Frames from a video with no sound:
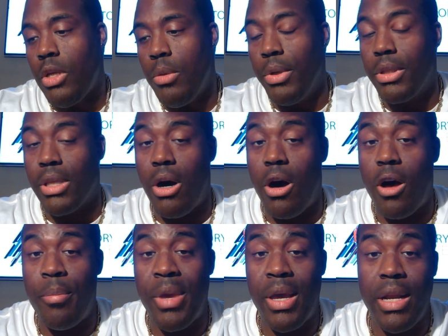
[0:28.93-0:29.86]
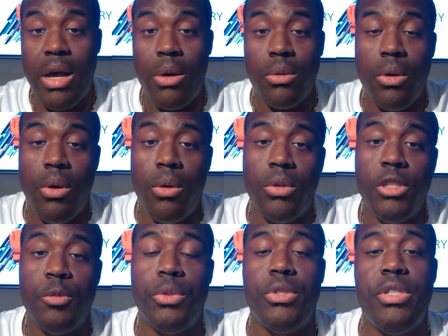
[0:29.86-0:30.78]
But the odd man out on
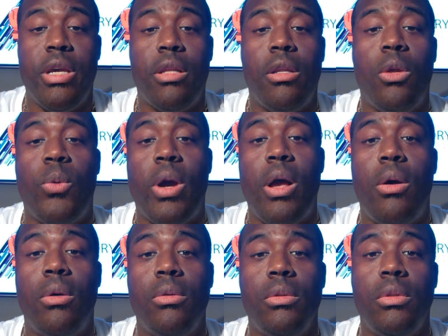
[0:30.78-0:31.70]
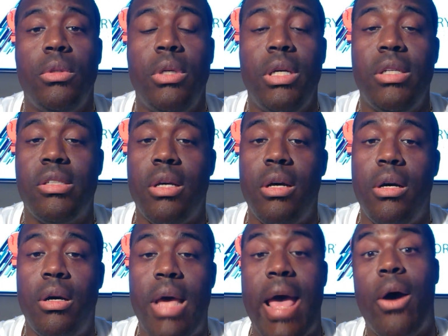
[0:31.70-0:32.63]
this particular round is
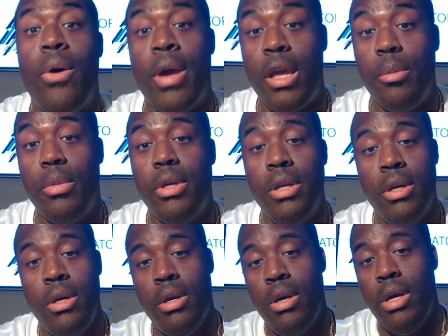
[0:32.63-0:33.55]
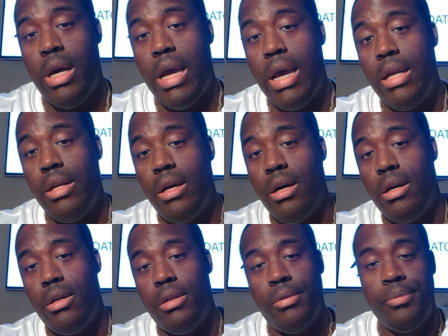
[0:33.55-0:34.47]
uh, Al Haymon. And
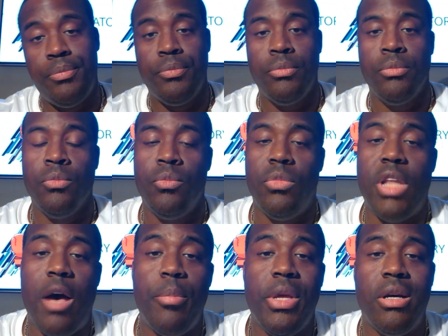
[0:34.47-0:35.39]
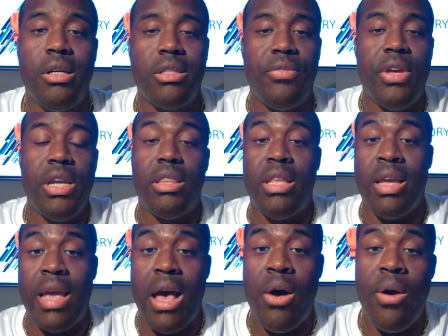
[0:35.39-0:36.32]
uh, not because of
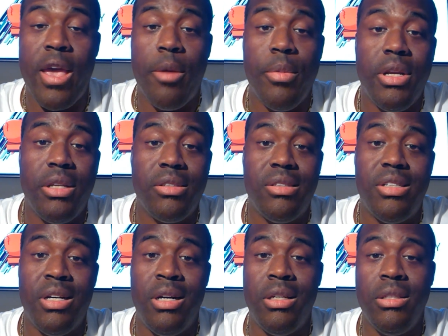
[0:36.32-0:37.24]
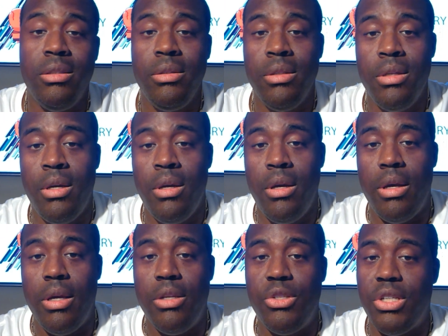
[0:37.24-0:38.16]
anything Al Haymon has done.
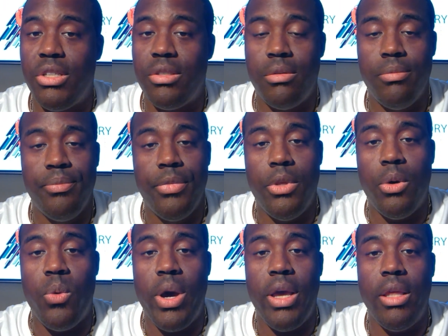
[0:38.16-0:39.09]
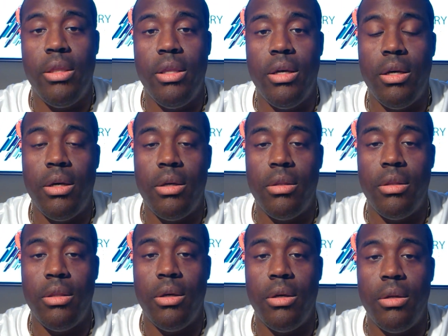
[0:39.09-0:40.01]
It's just the way the,
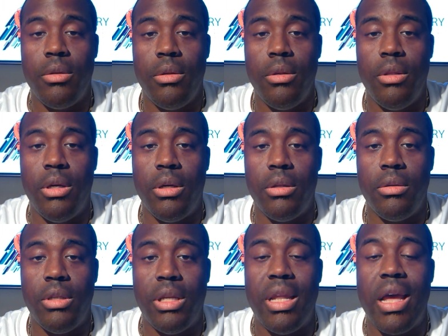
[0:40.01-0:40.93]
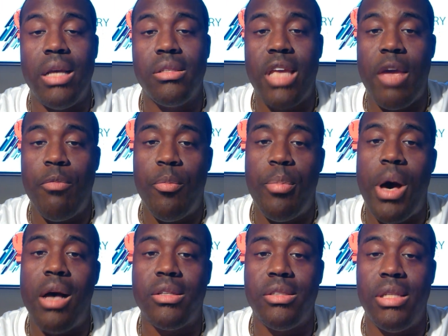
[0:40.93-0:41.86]
the the the landscape of
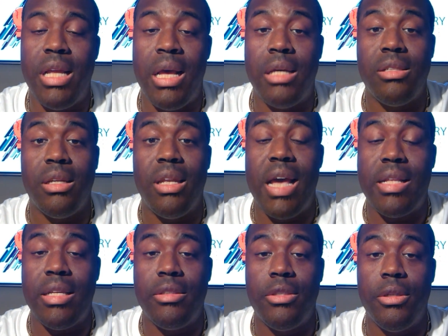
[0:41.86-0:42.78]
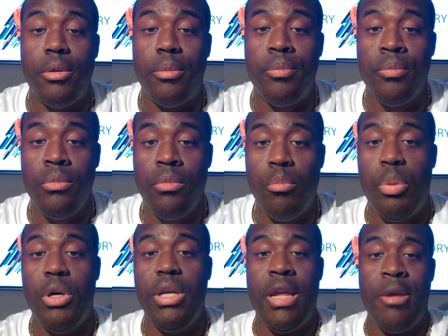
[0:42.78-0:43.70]
boxing has elected to
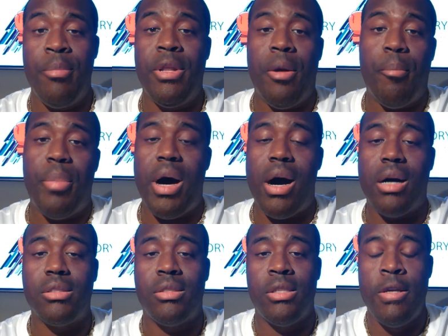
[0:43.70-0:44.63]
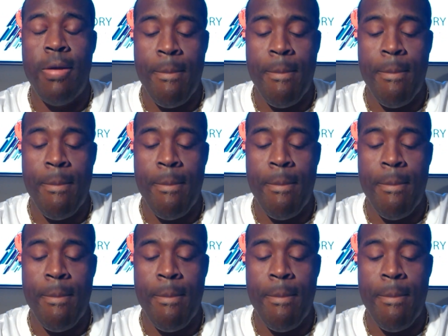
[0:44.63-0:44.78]
put him in a box.